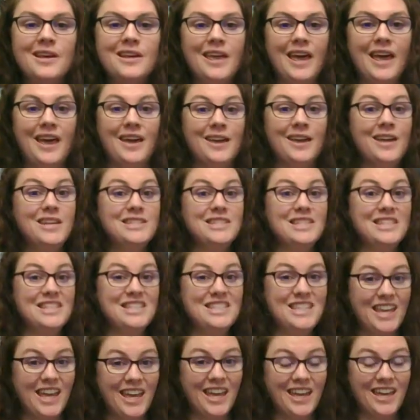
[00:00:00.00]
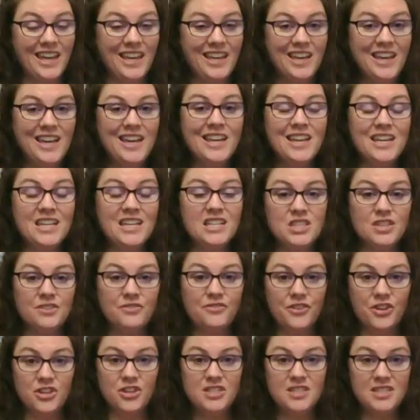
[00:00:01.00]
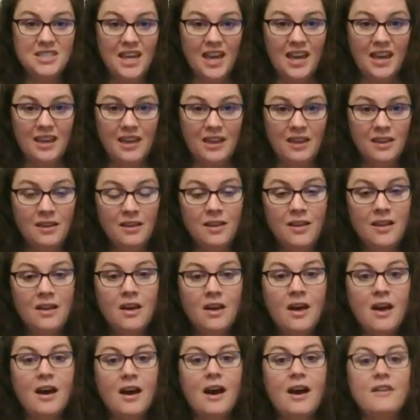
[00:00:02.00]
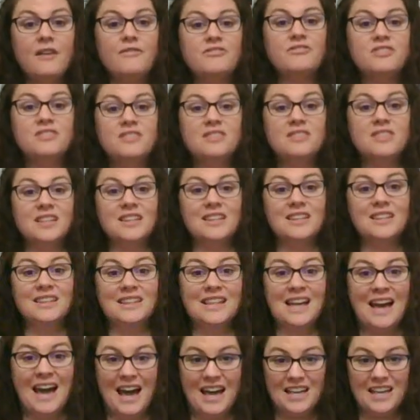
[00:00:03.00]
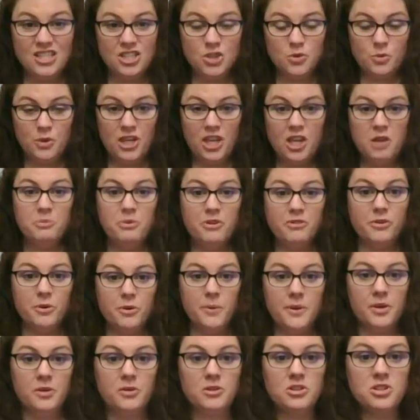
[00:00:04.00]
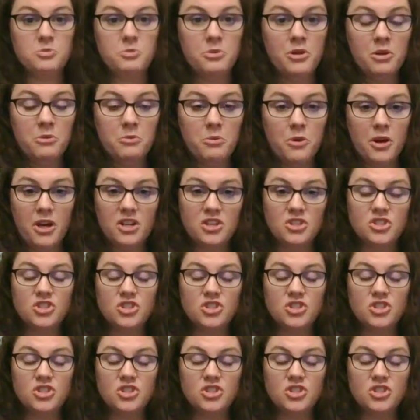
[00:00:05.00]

Okay, today is the first day of the last week before we go to spring break.